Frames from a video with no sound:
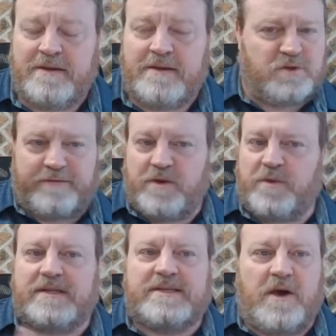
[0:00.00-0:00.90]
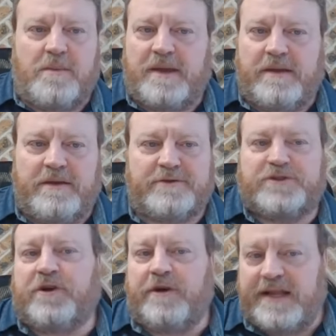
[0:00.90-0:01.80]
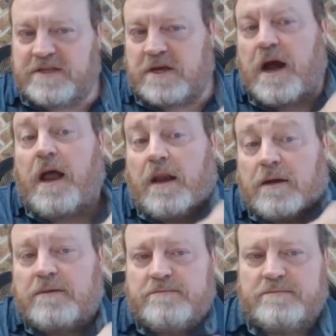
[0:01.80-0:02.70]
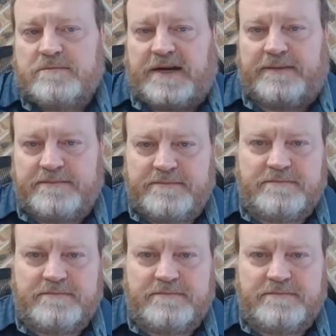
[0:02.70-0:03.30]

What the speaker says: So if you were to tell me your shirt needs a collar, right?